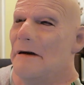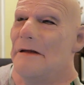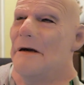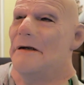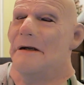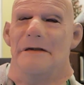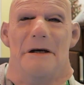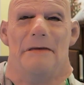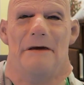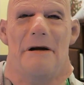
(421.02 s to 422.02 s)
comedians
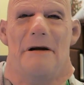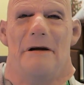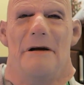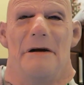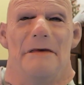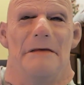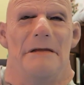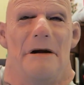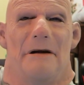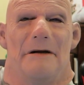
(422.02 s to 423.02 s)
out there
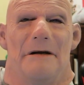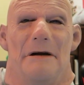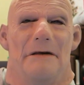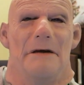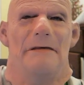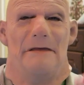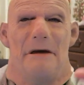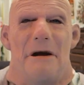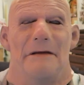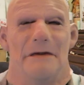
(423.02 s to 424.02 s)
that make, like
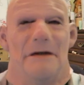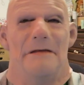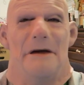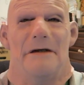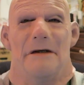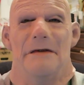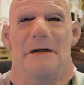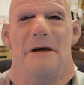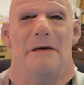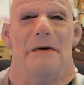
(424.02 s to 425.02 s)
famous
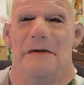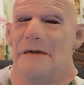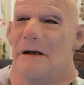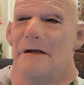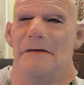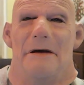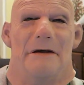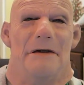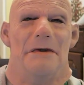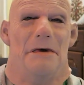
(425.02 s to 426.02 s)
comedians on stage
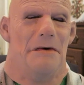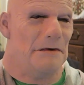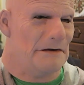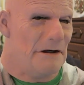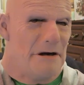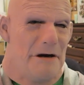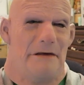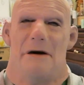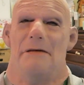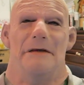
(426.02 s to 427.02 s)
making jokes
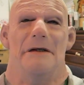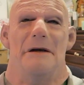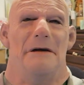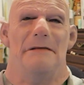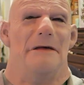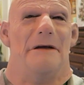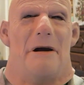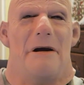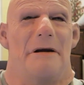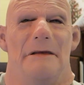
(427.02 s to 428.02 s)
about
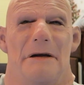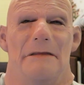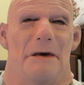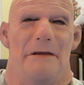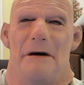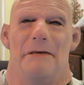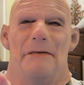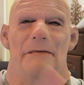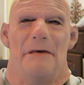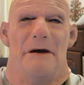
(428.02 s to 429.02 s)
gay people,
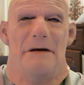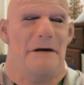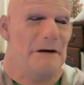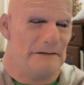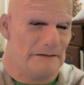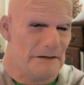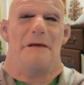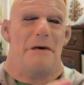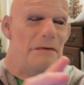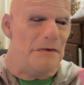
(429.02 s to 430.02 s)
about
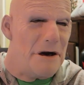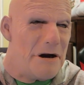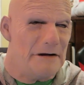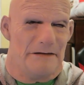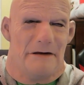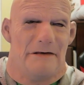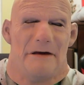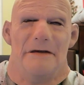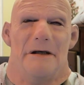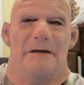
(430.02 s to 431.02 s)
rape and
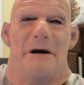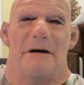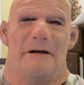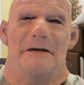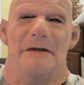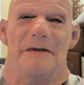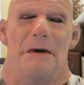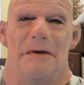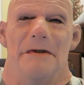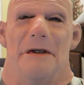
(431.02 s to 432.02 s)
things like that.
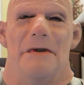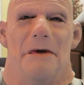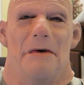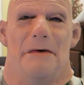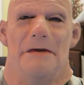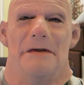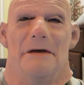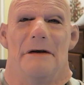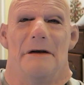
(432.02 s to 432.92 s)
Disgusting jokes.